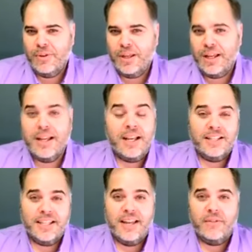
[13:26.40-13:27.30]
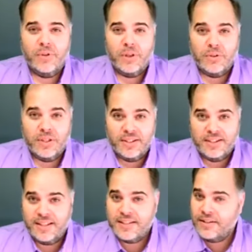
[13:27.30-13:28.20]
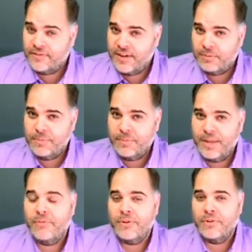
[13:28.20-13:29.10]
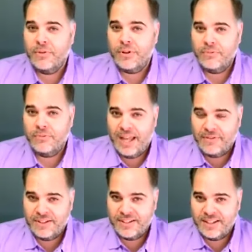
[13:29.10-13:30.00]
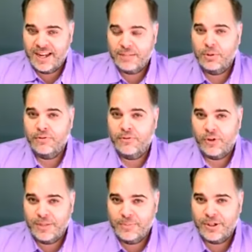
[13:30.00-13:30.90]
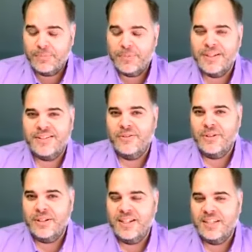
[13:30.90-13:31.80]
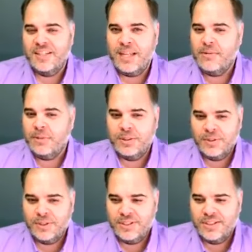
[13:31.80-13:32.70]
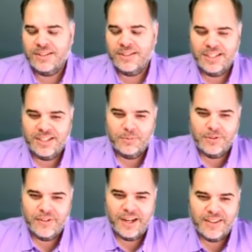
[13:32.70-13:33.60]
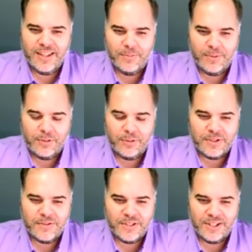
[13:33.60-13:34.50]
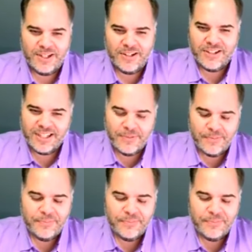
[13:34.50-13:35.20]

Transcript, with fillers: because again, we, you know, this isn't a family pet. We have this animal for a purpose, so it needs to be able to you know, provide that purpose of security.